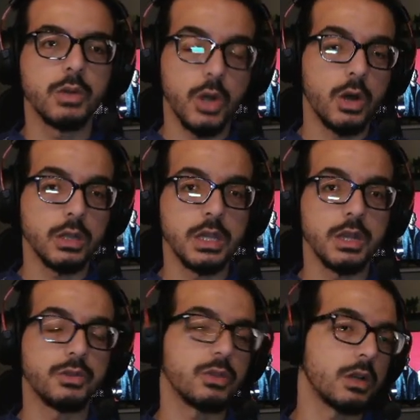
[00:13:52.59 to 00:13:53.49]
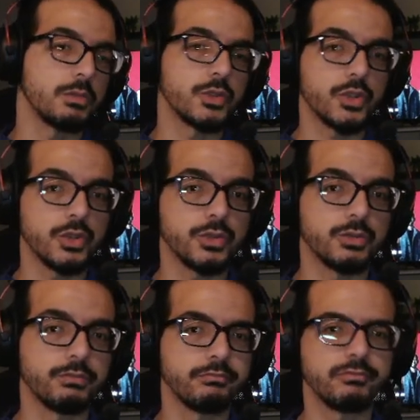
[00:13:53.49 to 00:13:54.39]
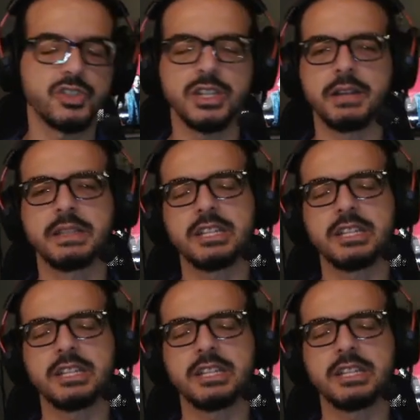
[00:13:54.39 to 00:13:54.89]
We're all here to help each other. So yeah,